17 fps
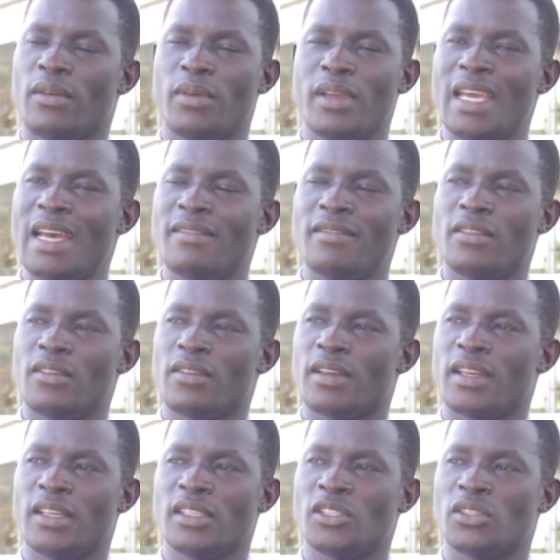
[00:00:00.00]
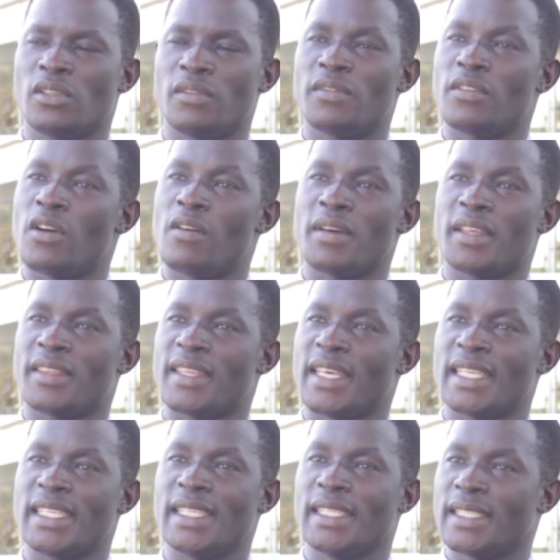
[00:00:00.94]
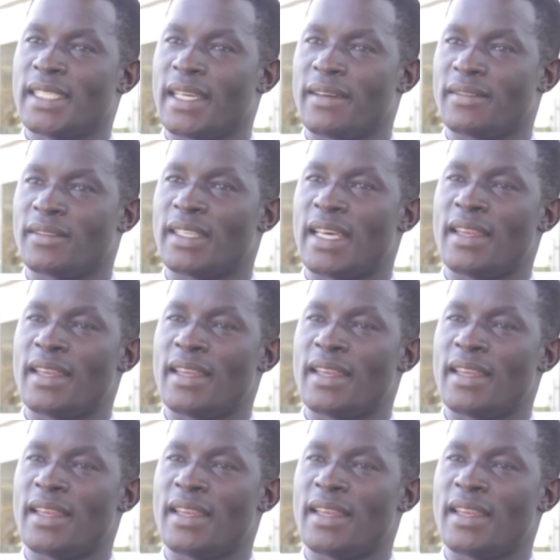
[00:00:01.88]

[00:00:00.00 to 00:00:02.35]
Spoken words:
We have an organization of over 30 staffs,